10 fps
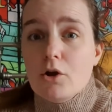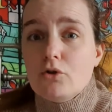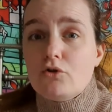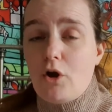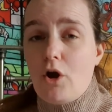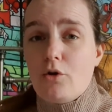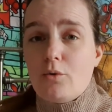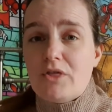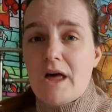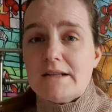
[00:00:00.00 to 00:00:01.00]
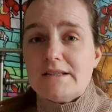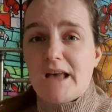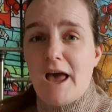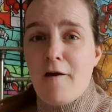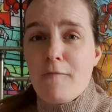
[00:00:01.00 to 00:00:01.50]
So that's
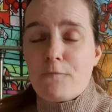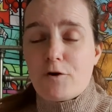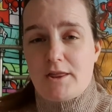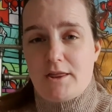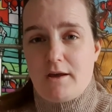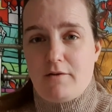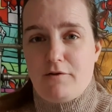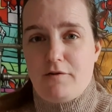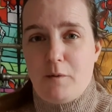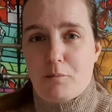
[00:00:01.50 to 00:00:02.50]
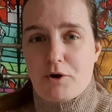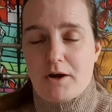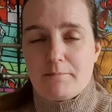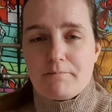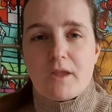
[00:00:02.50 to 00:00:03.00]
everything for February.